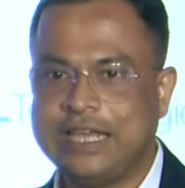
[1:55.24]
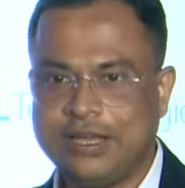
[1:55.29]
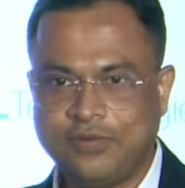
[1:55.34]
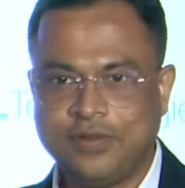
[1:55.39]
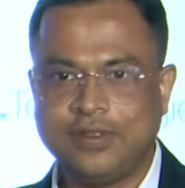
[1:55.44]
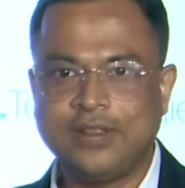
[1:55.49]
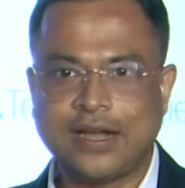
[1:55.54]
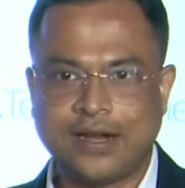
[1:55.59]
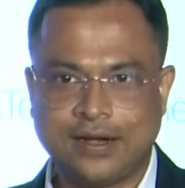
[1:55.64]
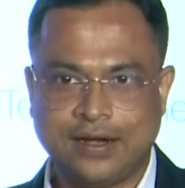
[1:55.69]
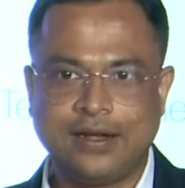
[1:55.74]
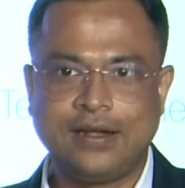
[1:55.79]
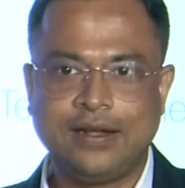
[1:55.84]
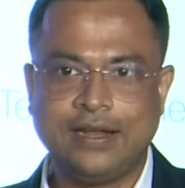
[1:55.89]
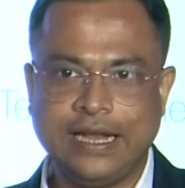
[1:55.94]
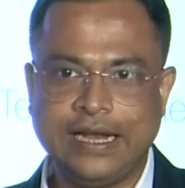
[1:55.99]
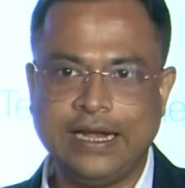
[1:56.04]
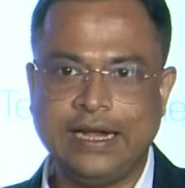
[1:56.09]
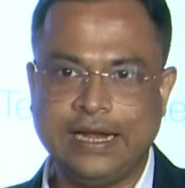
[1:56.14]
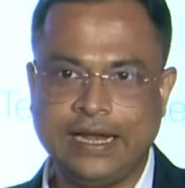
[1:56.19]
give it that
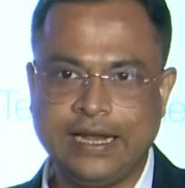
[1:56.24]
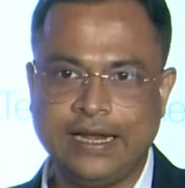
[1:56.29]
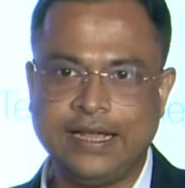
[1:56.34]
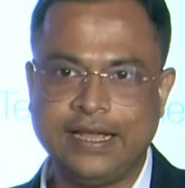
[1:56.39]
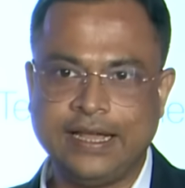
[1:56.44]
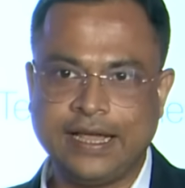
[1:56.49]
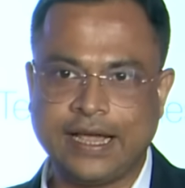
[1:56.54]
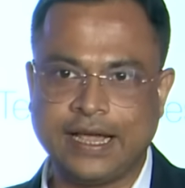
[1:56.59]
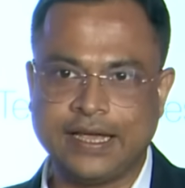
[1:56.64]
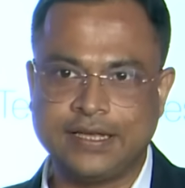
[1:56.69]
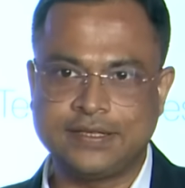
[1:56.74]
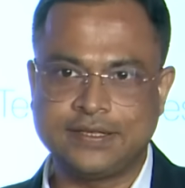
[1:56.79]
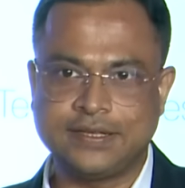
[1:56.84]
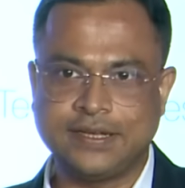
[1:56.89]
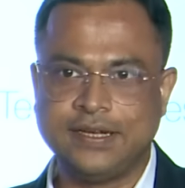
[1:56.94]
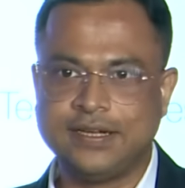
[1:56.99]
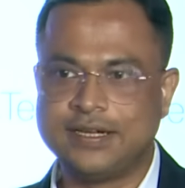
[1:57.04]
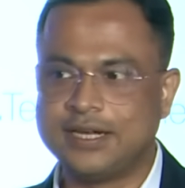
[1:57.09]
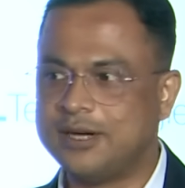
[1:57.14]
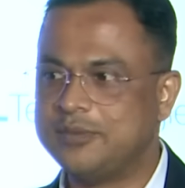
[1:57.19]
leading
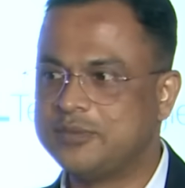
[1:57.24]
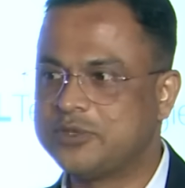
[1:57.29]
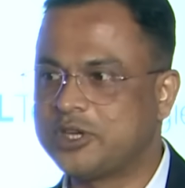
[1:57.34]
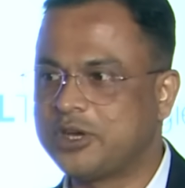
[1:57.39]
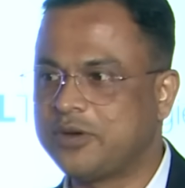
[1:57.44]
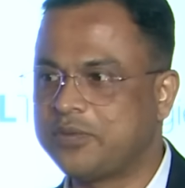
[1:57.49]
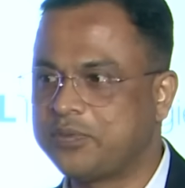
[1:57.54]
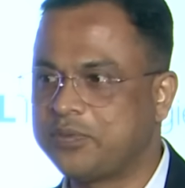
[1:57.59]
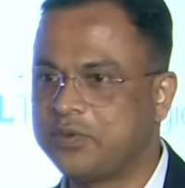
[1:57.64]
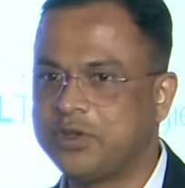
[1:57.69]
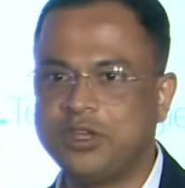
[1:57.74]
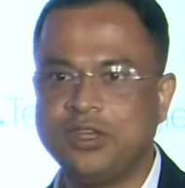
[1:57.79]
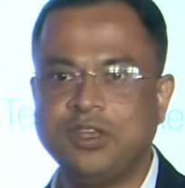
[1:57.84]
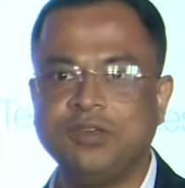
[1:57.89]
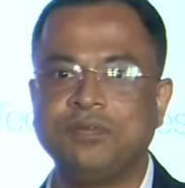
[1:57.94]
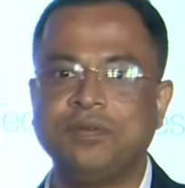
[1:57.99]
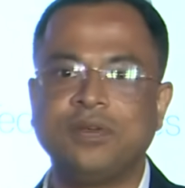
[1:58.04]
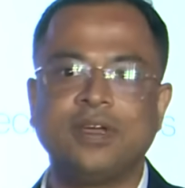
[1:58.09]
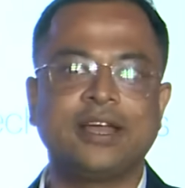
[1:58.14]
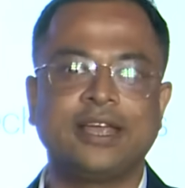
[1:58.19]
edge in terms of,
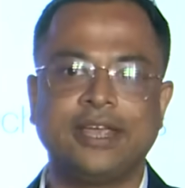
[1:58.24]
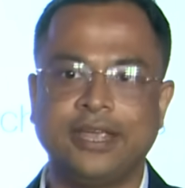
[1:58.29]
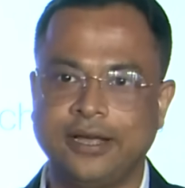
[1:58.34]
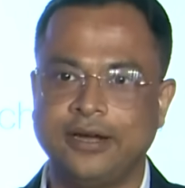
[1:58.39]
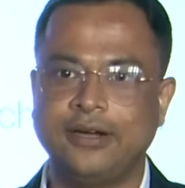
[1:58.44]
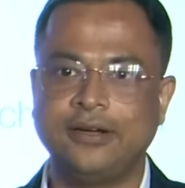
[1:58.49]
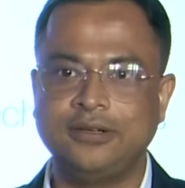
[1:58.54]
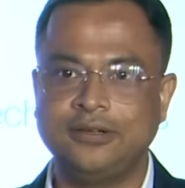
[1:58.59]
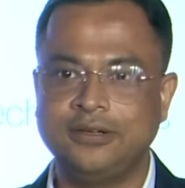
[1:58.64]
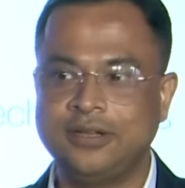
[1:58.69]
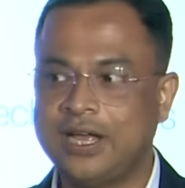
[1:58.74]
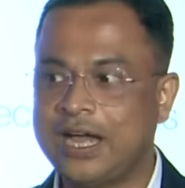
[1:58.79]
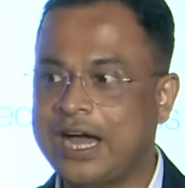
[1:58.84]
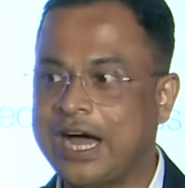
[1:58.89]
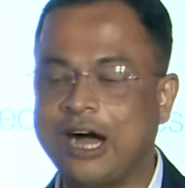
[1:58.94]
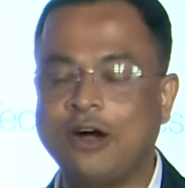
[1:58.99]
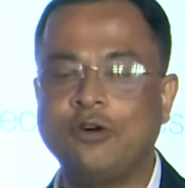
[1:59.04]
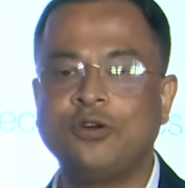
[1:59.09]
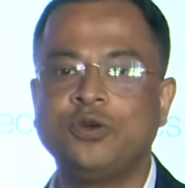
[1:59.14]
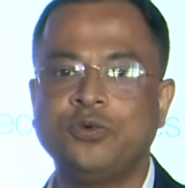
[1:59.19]
if you are here,
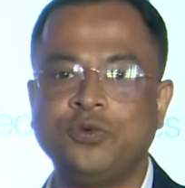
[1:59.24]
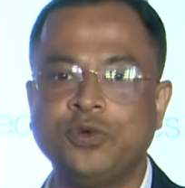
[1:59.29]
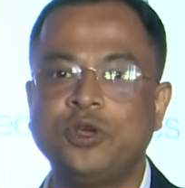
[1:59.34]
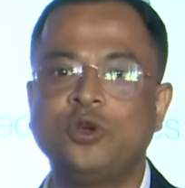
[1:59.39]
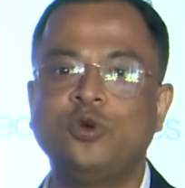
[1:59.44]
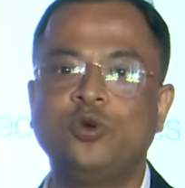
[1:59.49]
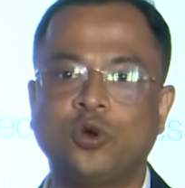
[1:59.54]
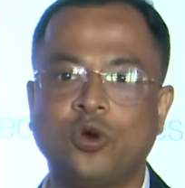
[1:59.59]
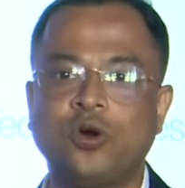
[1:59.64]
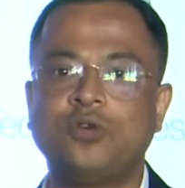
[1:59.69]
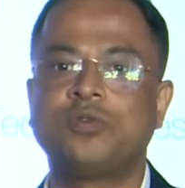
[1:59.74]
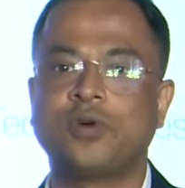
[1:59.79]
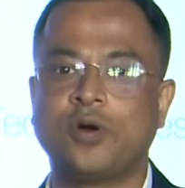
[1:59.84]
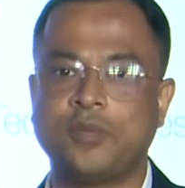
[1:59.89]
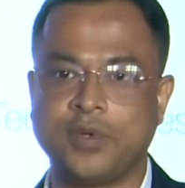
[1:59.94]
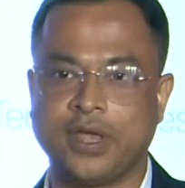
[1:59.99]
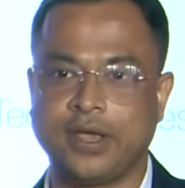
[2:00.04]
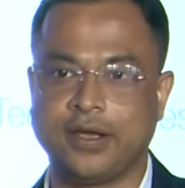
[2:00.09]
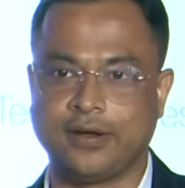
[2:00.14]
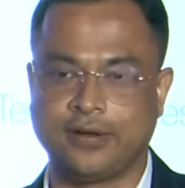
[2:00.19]
how do we grow
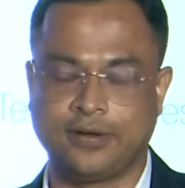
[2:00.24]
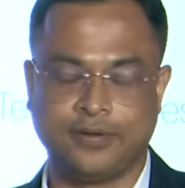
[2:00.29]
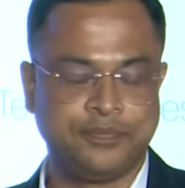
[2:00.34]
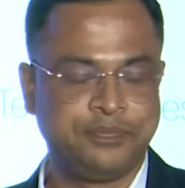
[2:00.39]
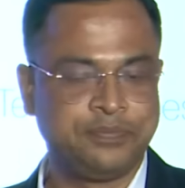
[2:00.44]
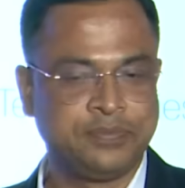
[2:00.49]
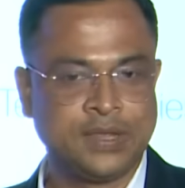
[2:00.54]
from here?